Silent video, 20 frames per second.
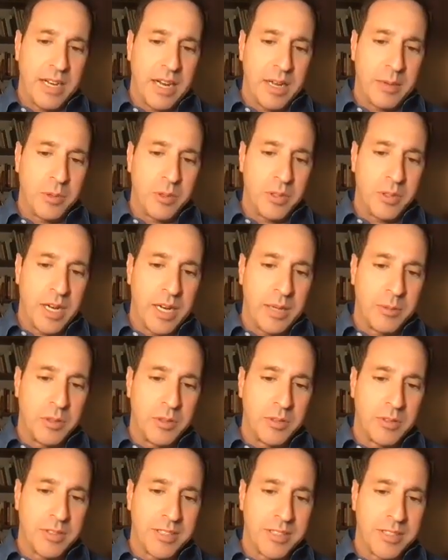I
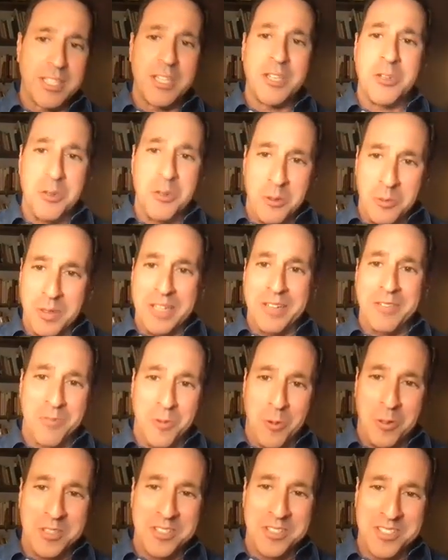will continue to
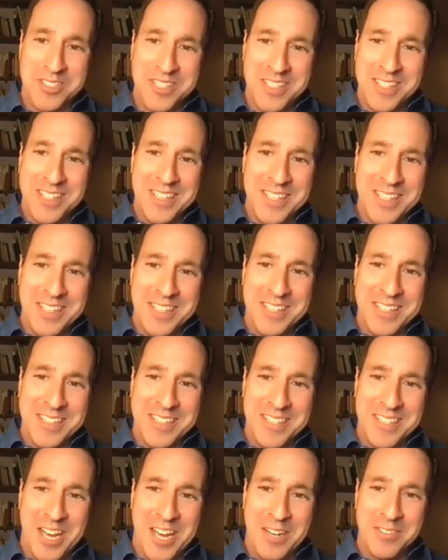reinforce
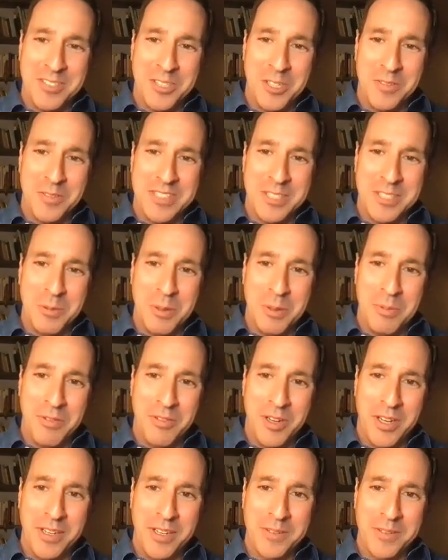in the kind of service that you
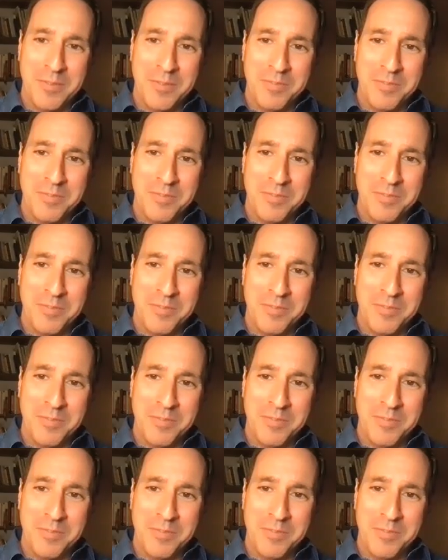provide.